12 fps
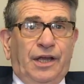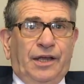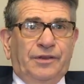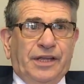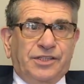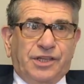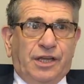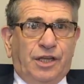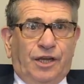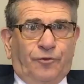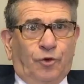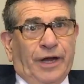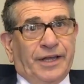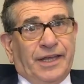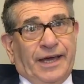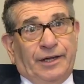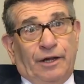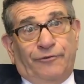and they say, therefore, I
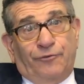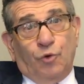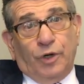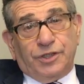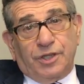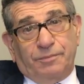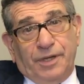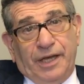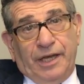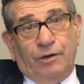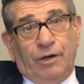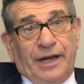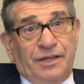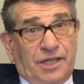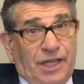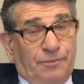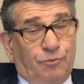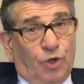cannot afford to pay or I
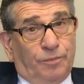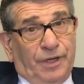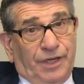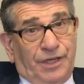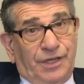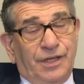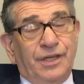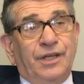need more money,